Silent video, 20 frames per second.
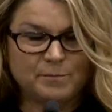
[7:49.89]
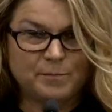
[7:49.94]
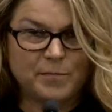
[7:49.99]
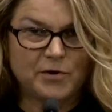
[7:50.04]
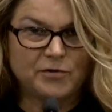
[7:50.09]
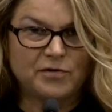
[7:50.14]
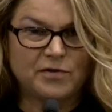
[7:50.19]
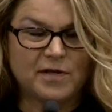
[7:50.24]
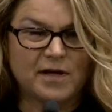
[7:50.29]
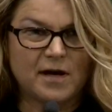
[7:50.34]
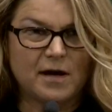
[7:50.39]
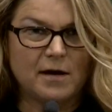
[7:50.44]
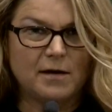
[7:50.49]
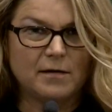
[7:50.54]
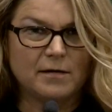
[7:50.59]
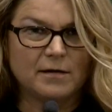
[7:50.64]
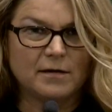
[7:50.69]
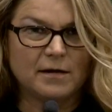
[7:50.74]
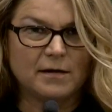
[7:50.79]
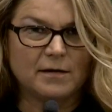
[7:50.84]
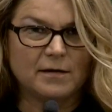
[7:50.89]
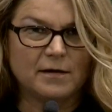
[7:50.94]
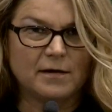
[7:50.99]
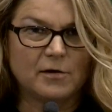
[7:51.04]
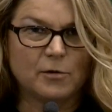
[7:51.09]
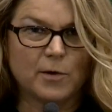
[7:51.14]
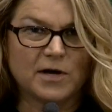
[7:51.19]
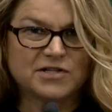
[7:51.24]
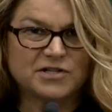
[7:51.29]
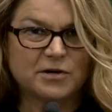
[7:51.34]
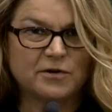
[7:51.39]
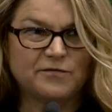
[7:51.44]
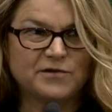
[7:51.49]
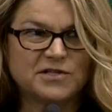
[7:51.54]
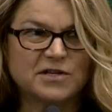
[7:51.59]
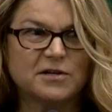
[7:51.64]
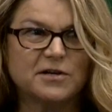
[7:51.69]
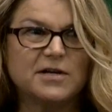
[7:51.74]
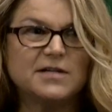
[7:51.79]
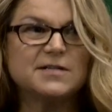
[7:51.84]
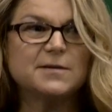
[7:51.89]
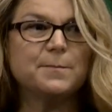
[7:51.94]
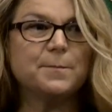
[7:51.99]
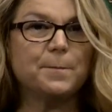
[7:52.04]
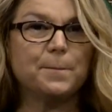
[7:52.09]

both correctional facilities.